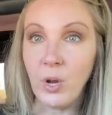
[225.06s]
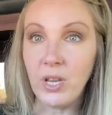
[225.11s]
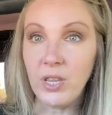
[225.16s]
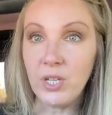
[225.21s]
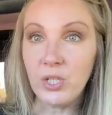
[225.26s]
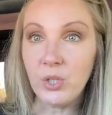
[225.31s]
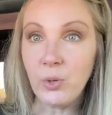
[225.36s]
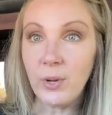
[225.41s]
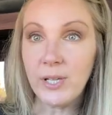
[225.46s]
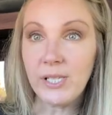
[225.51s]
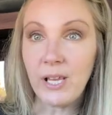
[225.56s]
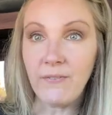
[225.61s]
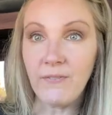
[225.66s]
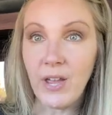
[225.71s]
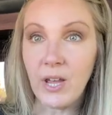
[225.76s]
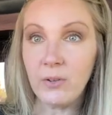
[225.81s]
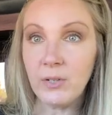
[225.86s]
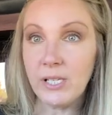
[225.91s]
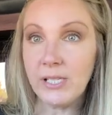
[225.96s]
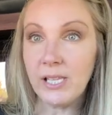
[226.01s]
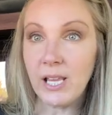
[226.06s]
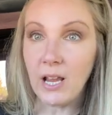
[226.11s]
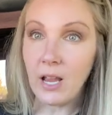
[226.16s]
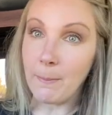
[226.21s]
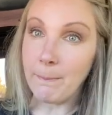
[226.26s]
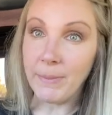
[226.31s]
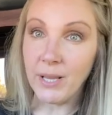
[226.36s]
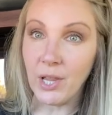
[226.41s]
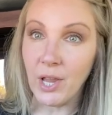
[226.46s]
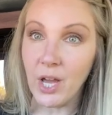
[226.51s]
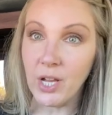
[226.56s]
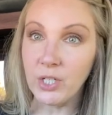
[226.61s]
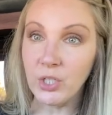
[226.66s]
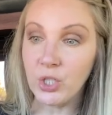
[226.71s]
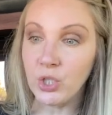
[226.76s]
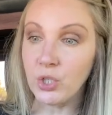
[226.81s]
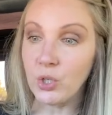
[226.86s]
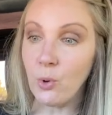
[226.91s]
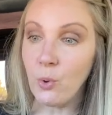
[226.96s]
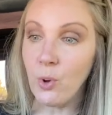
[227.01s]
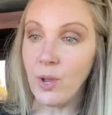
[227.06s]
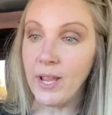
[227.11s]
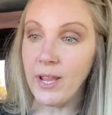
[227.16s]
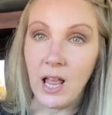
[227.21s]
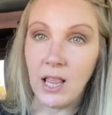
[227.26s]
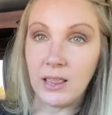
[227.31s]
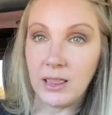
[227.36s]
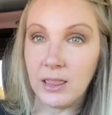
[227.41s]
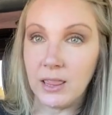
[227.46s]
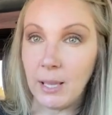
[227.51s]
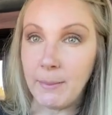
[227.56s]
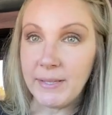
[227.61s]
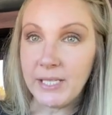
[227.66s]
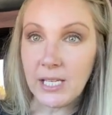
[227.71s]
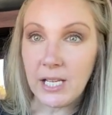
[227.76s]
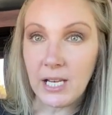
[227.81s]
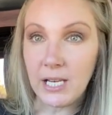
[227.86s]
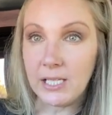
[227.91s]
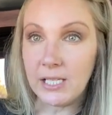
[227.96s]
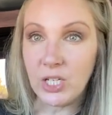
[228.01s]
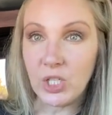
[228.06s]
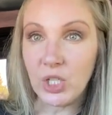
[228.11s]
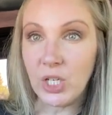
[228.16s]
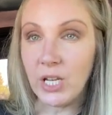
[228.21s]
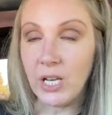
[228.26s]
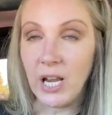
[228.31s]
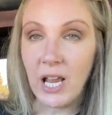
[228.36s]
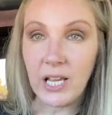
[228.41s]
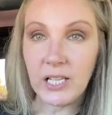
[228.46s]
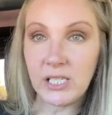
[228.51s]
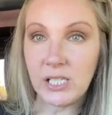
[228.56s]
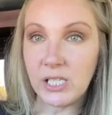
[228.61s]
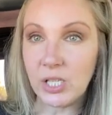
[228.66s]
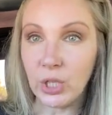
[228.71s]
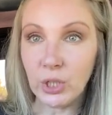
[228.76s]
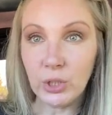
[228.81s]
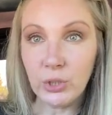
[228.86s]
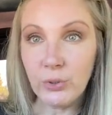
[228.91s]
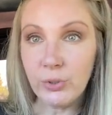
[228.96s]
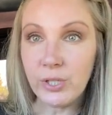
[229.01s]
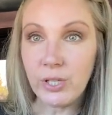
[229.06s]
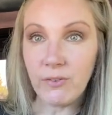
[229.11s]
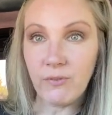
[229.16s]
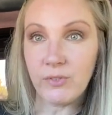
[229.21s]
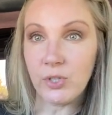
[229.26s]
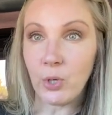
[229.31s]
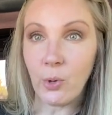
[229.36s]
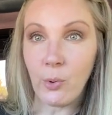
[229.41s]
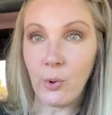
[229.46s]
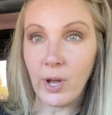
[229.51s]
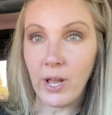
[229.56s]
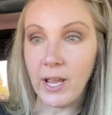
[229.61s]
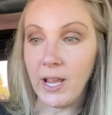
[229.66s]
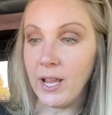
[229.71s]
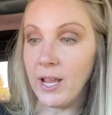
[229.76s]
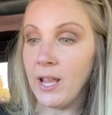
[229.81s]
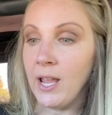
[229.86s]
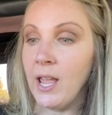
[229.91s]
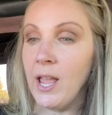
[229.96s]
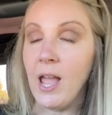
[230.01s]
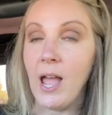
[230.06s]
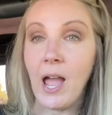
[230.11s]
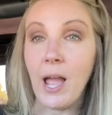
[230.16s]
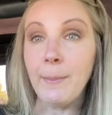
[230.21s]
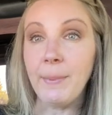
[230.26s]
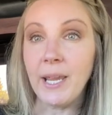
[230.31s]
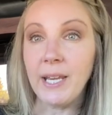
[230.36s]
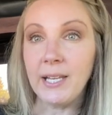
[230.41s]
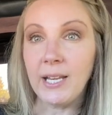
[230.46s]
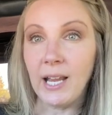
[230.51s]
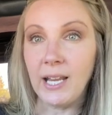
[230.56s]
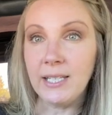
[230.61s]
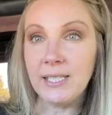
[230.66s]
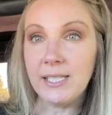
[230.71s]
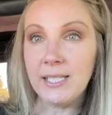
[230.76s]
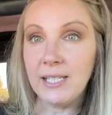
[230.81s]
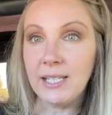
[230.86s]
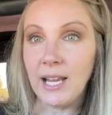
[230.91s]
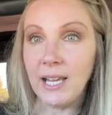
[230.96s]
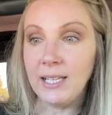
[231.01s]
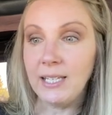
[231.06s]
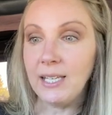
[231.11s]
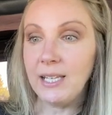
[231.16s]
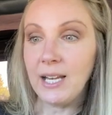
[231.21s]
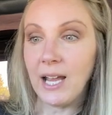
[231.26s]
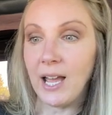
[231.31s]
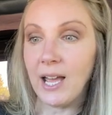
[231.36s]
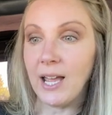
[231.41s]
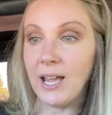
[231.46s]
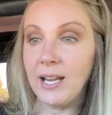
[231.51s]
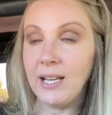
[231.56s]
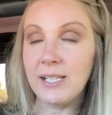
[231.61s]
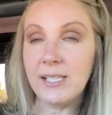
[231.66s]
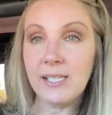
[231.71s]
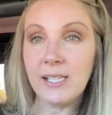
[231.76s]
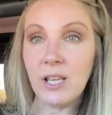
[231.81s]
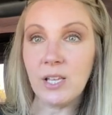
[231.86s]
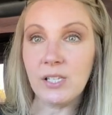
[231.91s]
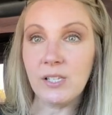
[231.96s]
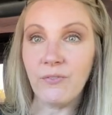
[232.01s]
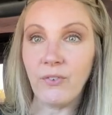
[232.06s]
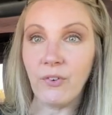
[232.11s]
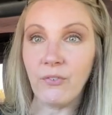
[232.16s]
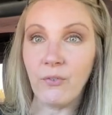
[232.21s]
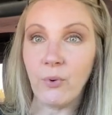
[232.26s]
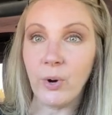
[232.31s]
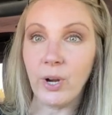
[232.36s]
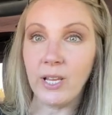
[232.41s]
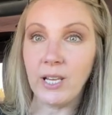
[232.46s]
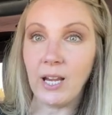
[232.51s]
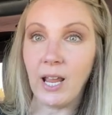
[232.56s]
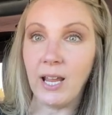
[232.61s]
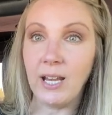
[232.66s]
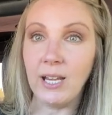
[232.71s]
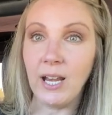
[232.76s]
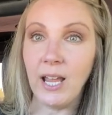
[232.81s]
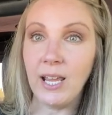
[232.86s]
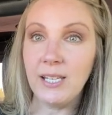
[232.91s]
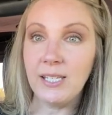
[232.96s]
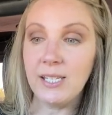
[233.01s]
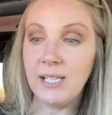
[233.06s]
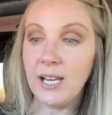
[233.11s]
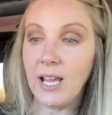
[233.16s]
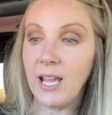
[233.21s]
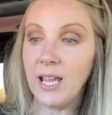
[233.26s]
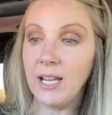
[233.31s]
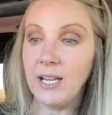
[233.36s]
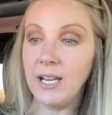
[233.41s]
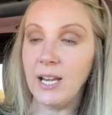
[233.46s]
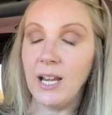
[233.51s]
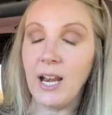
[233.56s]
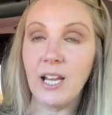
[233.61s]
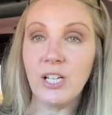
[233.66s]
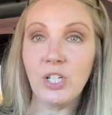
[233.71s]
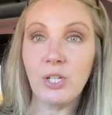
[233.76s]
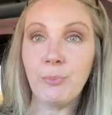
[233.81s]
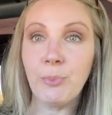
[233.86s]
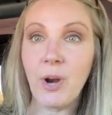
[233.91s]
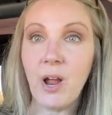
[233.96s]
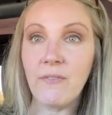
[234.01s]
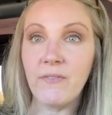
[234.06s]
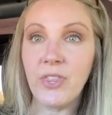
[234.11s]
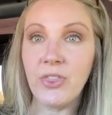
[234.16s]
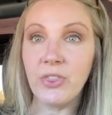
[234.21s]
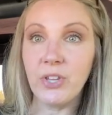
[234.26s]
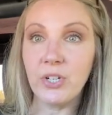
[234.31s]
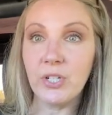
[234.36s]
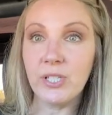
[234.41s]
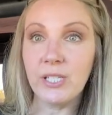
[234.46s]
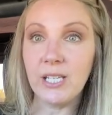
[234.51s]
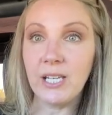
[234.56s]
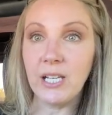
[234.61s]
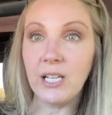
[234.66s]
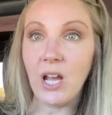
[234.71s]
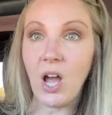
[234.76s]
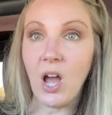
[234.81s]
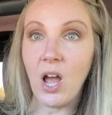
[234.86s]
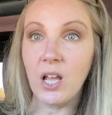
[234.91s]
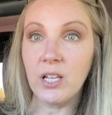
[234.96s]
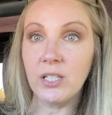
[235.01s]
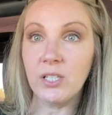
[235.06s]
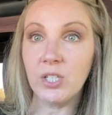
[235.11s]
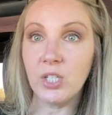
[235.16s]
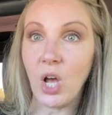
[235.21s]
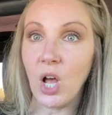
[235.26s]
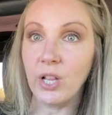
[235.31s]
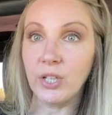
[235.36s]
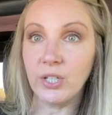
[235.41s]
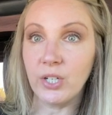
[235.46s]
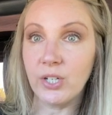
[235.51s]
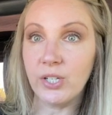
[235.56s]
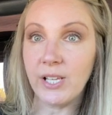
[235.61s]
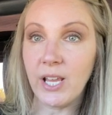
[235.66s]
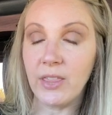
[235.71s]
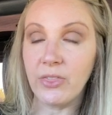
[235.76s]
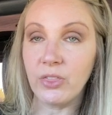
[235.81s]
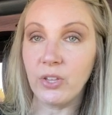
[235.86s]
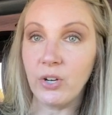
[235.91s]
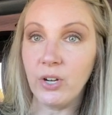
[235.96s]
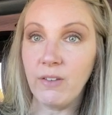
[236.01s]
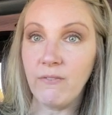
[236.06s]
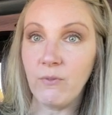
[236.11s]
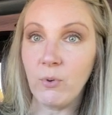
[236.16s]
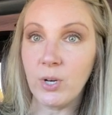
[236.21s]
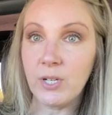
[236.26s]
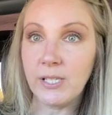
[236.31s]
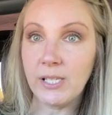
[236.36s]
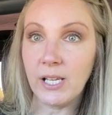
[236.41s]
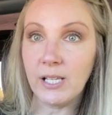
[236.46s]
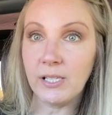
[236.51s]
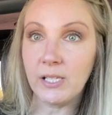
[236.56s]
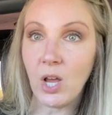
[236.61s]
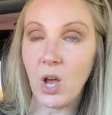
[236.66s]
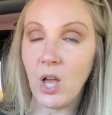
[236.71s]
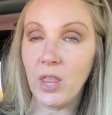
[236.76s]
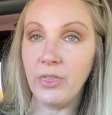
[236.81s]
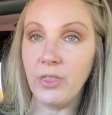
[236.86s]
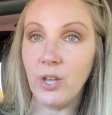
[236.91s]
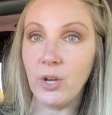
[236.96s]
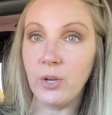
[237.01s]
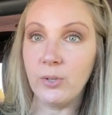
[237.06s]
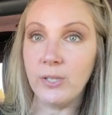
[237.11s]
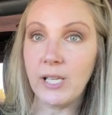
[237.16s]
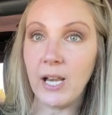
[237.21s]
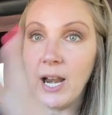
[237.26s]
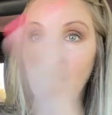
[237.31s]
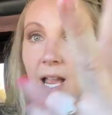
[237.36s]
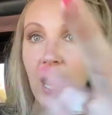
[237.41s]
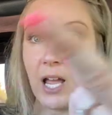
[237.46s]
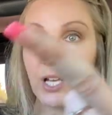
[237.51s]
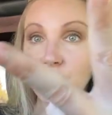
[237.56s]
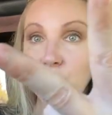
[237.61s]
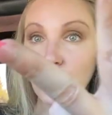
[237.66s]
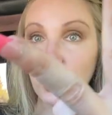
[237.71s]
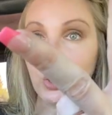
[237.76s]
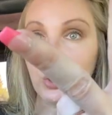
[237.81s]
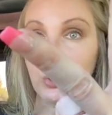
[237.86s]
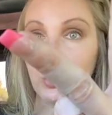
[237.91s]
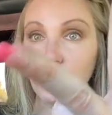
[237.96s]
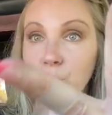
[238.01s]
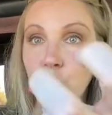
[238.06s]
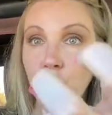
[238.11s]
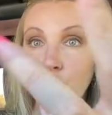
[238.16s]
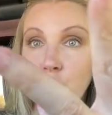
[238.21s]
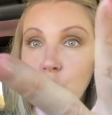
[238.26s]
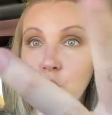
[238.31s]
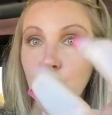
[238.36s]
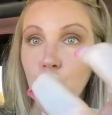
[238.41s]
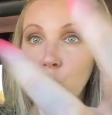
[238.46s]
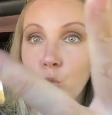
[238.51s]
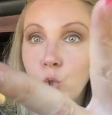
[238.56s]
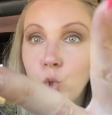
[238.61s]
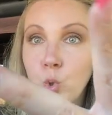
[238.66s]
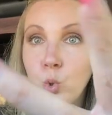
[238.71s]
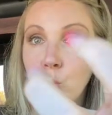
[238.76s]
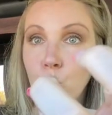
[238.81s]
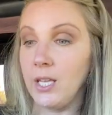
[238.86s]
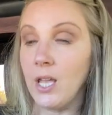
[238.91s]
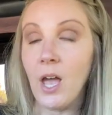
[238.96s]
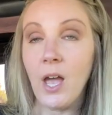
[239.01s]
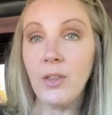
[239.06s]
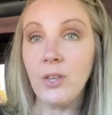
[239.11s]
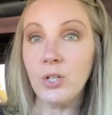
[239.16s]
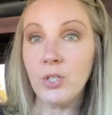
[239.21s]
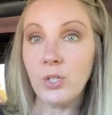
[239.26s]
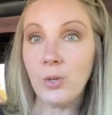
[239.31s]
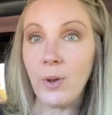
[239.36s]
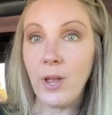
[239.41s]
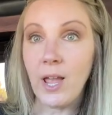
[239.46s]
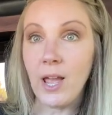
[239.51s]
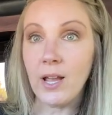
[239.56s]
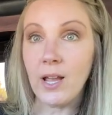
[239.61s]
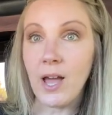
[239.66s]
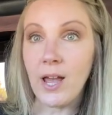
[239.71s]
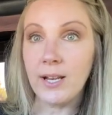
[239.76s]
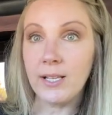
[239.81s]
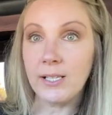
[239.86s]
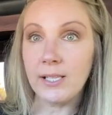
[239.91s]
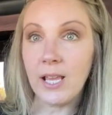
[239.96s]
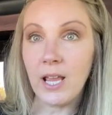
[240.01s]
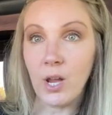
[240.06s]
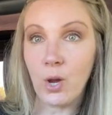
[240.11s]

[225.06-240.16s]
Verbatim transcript: of the toys I found is like a plush toy, limited edition exclusive toy. I paid nineteen ninety-nine. It sells for forty-nine ninety-nine, and I should profit thirteen dollars and thirty-four cents on those, and I got two. Two. Other toy I got is like a